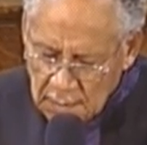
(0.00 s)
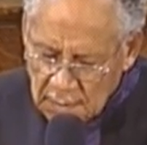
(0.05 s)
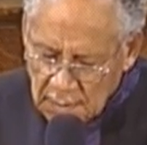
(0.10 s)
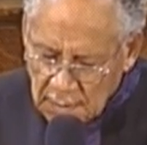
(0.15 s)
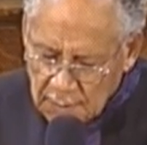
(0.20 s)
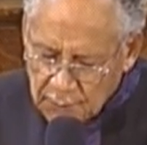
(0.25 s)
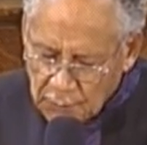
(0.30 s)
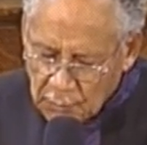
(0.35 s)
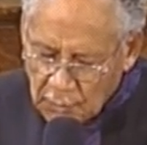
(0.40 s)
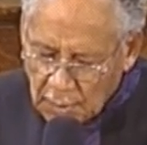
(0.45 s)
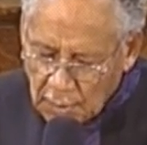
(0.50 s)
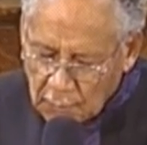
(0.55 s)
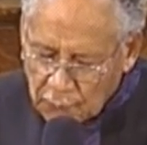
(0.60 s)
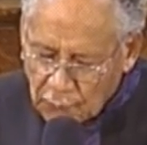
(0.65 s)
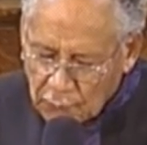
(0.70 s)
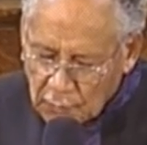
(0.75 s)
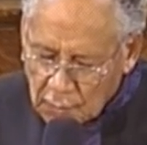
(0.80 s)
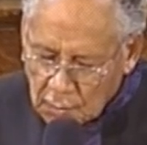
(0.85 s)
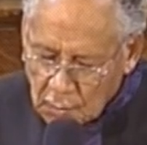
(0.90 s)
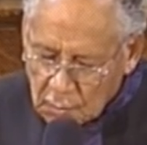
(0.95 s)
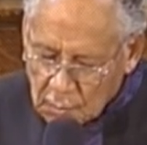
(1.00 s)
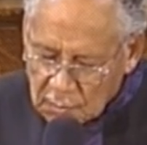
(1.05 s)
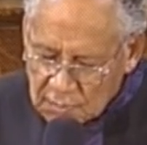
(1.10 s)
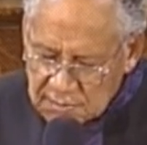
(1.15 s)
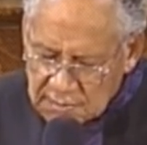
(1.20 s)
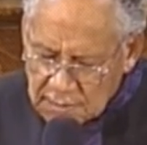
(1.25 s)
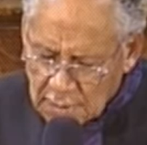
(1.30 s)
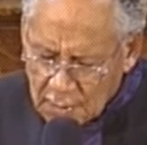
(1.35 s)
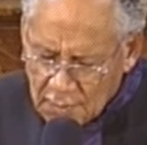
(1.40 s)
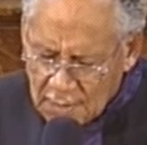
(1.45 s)
I pray for
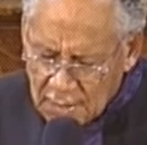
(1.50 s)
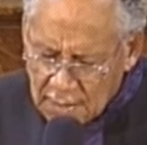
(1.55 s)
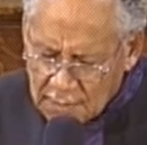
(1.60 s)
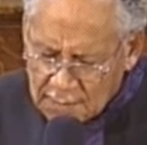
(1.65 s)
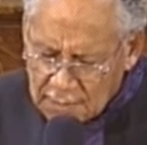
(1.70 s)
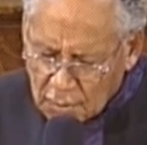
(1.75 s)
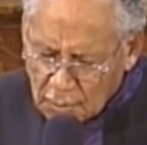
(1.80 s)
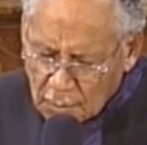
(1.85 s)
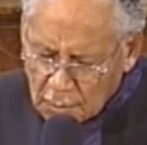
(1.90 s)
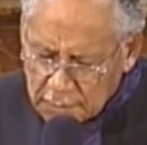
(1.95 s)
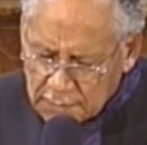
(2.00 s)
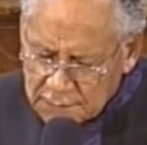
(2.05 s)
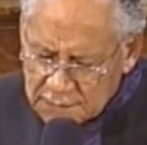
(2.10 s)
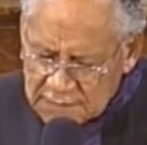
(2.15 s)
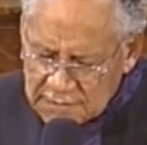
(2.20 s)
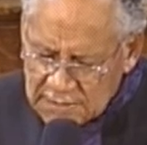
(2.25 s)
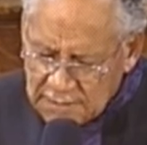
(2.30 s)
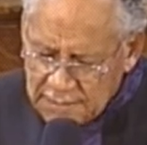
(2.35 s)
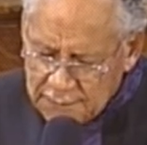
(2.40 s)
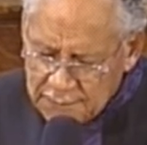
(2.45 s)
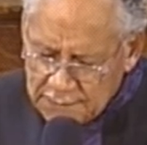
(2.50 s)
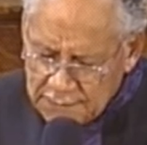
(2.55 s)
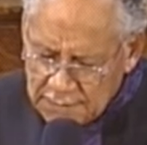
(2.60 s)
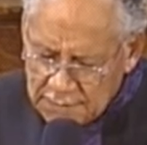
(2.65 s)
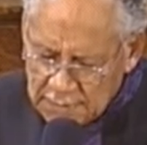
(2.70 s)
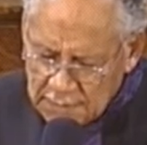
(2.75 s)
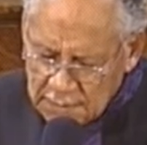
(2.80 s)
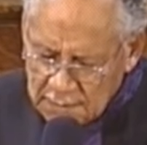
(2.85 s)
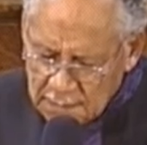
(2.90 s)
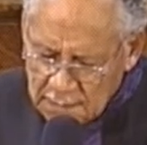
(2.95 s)
those that are on the ark of
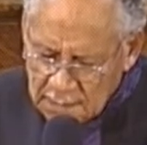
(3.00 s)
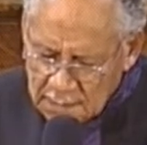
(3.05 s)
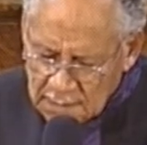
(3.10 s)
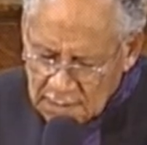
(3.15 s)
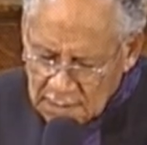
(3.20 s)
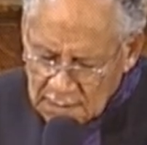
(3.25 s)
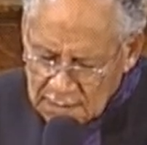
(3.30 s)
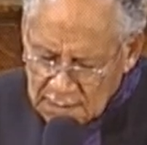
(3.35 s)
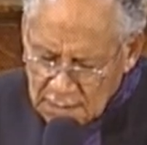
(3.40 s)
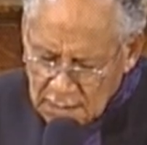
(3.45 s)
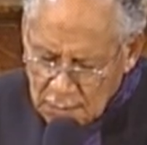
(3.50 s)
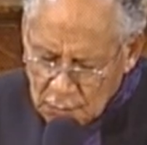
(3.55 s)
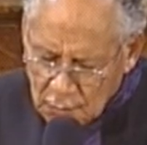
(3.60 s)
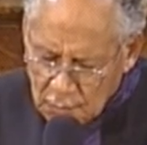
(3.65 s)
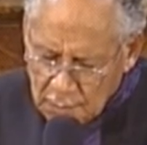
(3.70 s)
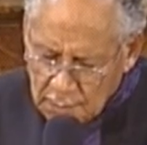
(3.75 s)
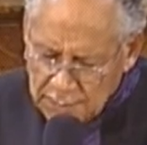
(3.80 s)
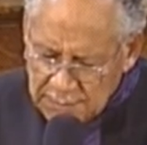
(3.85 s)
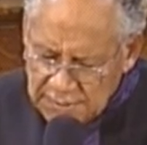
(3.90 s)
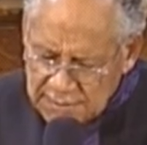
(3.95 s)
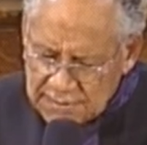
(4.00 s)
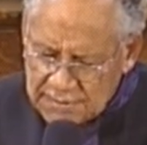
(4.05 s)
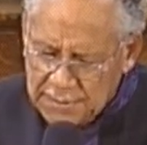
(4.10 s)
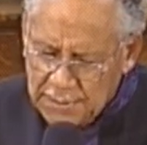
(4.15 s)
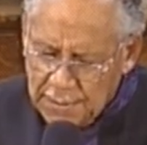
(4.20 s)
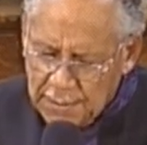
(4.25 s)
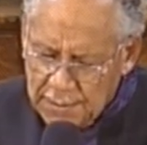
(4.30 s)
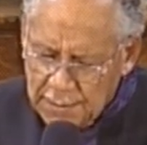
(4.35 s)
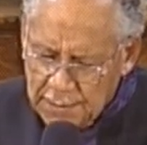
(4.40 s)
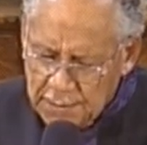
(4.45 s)
safety that they will be
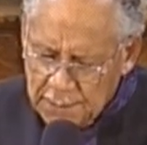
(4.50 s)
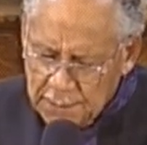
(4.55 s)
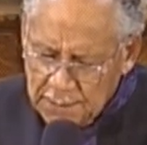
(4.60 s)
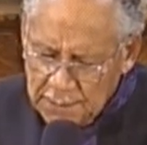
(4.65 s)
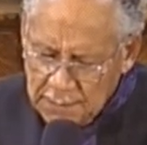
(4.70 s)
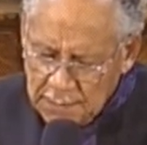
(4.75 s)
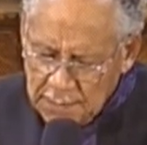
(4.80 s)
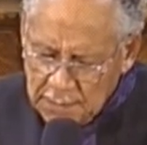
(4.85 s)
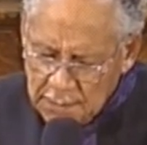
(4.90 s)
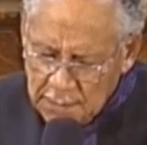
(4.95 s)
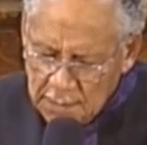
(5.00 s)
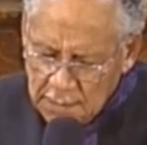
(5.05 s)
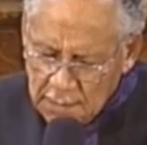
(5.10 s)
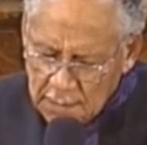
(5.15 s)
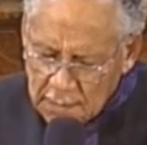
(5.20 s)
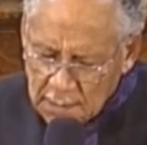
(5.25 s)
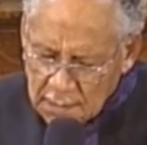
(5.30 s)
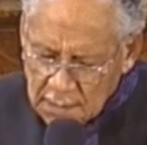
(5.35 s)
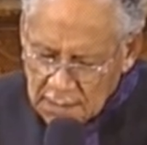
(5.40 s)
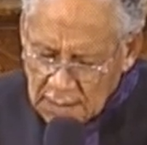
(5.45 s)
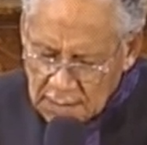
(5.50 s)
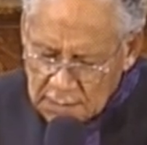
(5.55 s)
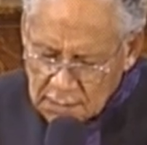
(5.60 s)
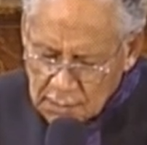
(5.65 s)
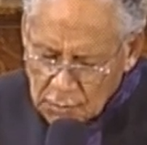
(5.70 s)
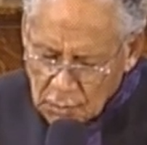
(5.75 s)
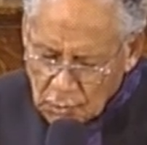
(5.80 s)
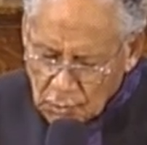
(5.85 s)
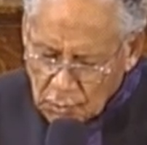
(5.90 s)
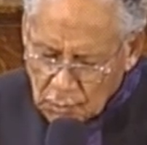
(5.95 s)
saved and that
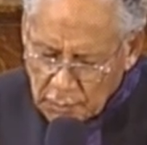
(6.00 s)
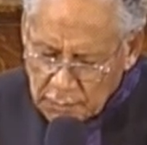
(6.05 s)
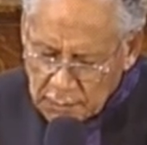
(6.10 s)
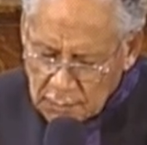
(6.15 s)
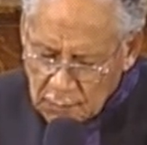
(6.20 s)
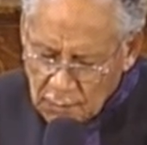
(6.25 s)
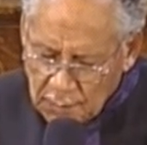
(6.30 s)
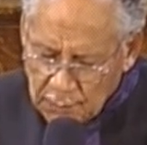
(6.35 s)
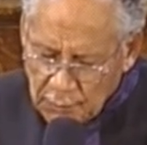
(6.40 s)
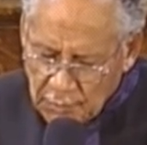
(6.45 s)
the Lord will